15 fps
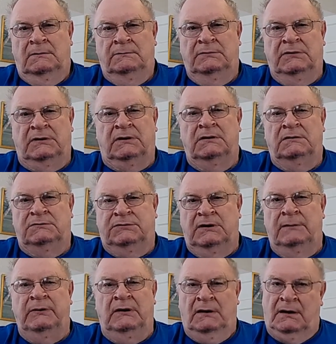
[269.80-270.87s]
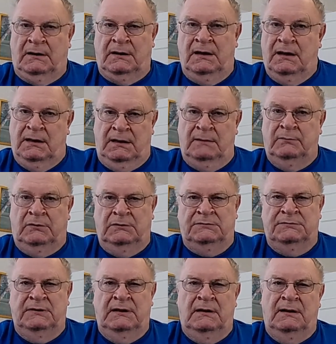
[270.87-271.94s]
big and chubby like I am,
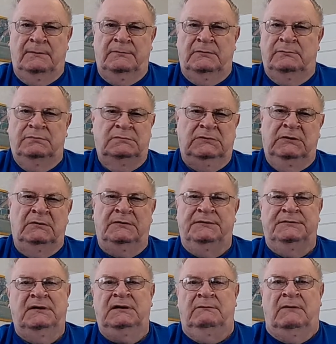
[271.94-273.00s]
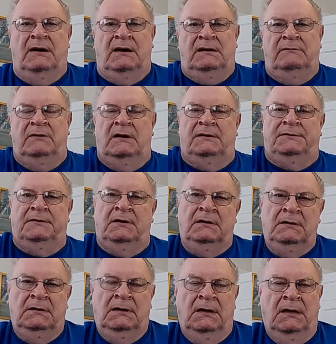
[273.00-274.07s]
because now I'm guilty as anybody about
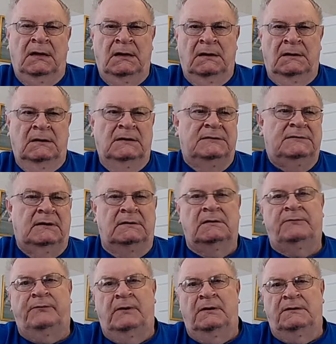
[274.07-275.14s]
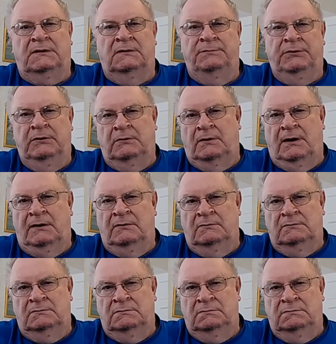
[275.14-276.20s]
sitting in front of the computer. I don't
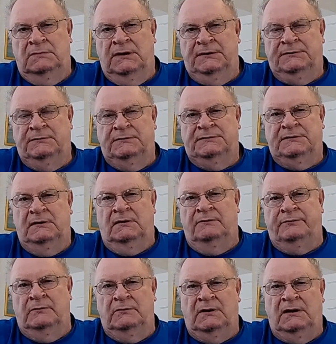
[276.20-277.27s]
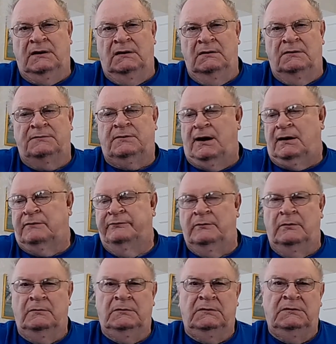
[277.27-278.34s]
mess with a cell phone. I got a little track
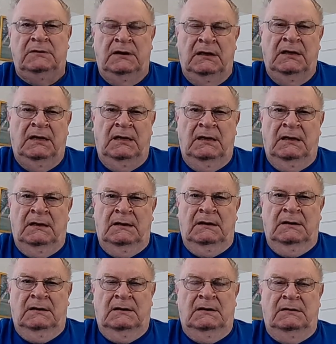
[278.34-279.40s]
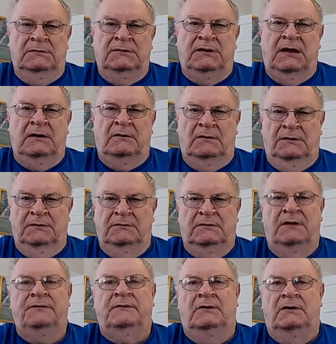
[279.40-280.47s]
phone. You can't hardly do
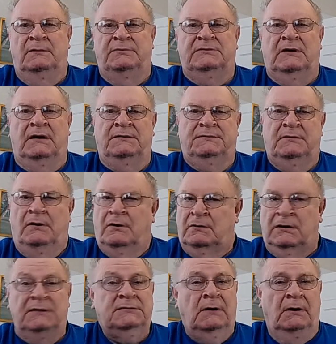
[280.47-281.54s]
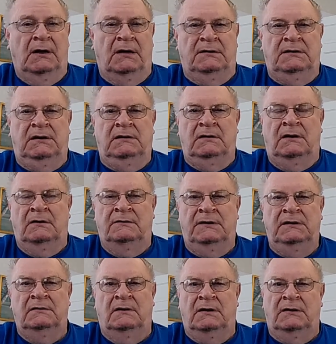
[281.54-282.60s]
nothing on it besides talking. That's all I need. I don't
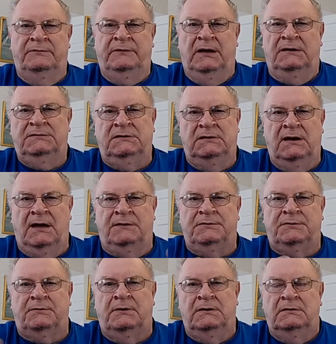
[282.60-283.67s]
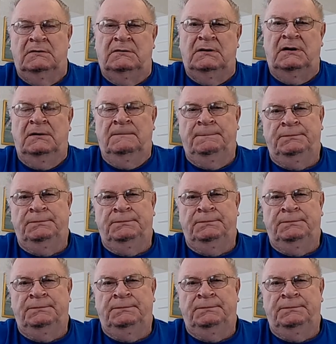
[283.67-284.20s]
need all that fancy gadgetry on there.